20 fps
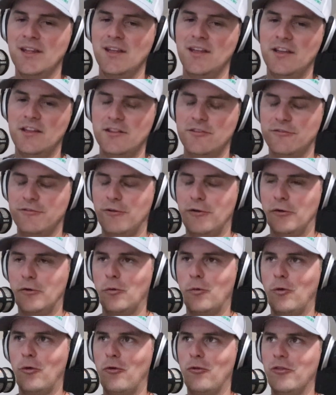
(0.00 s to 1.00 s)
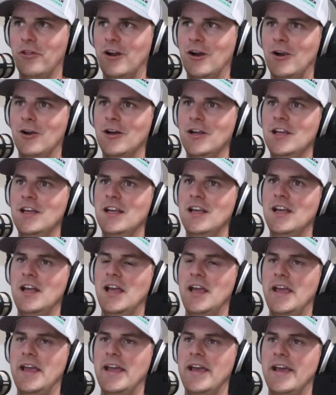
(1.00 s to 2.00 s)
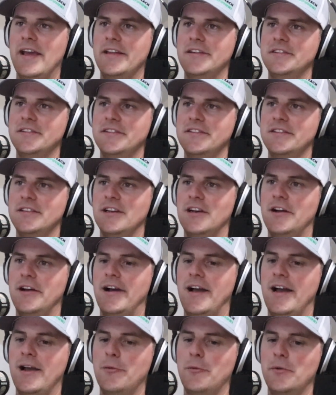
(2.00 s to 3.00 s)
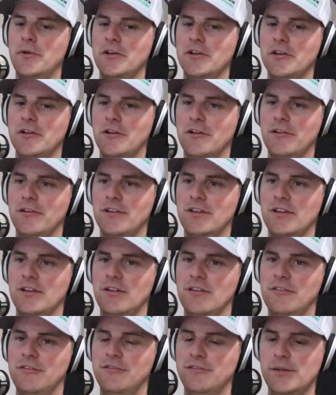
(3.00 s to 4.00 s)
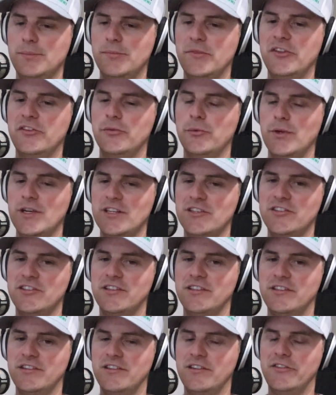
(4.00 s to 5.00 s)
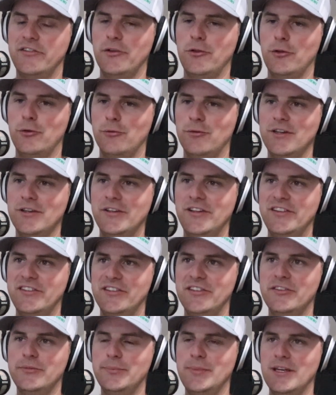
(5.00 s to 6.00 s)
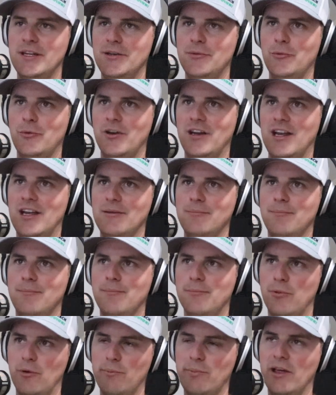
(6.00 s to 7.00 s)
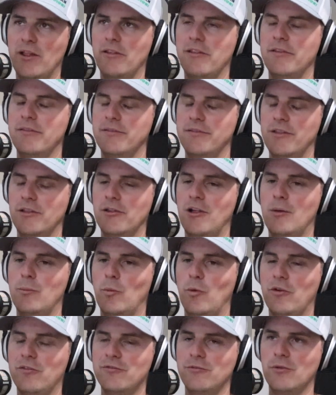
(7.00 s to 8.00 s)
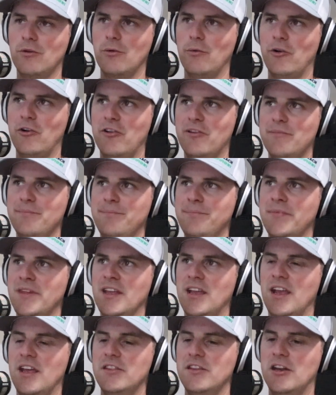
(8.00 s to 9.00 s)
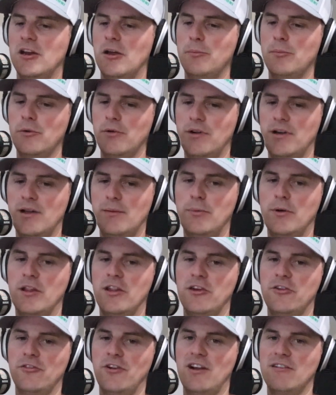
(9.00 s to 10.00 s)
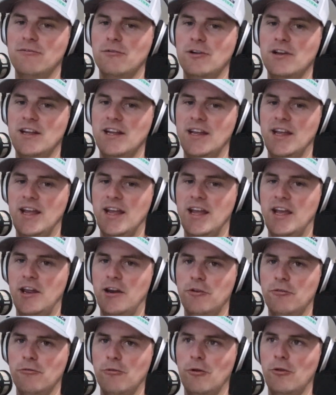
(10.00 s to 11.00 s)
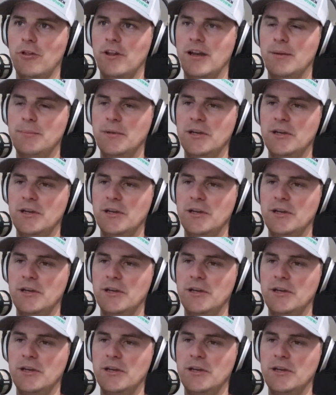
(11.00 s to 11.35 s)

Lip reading: in the front corner there, and I will flip the switch so the reel doesn't spin when I propel the lawnmower forward. And then I'll put it up on the driveway and roll it up